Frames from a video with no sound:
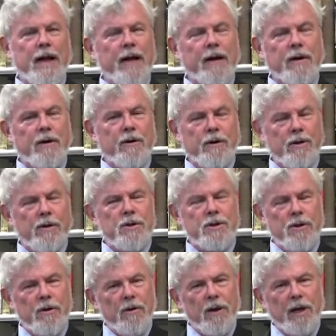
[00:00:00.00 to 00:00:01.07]
that
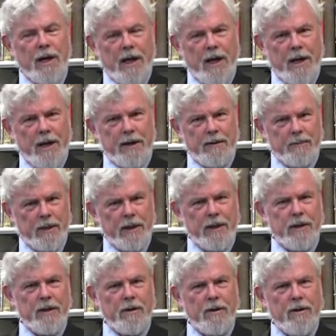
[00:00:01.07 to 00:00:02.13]
occurs early on, but
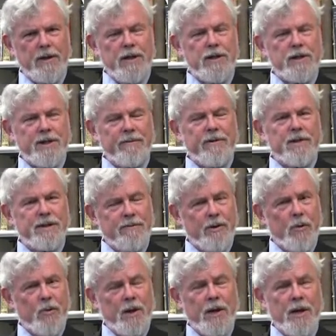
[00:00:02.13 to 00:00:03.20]
in the 1870
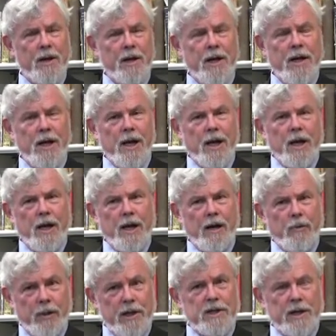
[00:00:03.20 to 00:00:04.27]
71, uh,
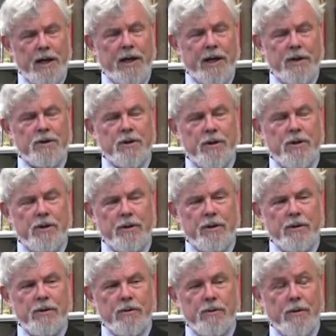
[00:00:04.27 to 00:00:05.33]
when he's on lecture
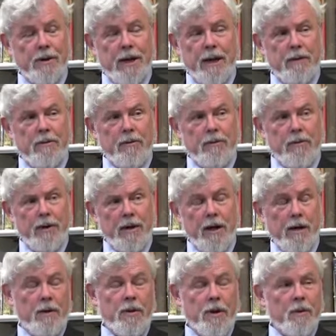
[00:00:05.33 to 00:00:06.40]
and, you
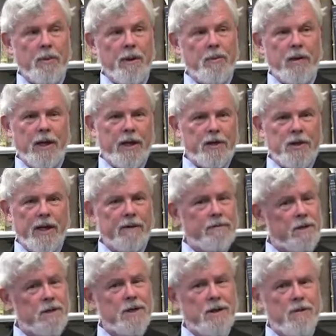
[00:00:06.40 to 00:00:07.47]
know, there are people like Shelley
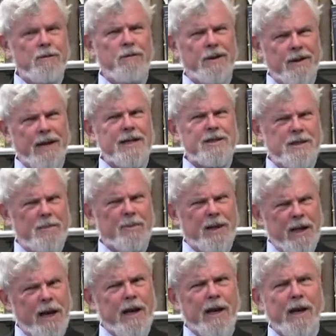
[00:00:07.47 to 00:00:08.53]
Fishkin who think that's the
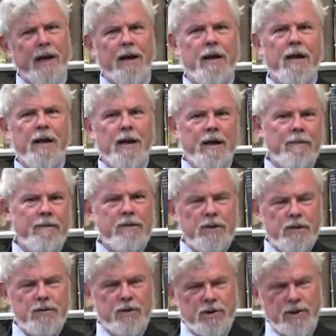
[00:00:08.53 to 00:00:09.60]
beginning of his
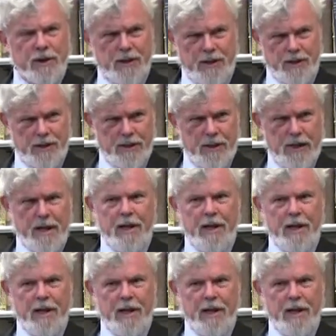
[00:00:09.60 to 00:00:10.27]
interest in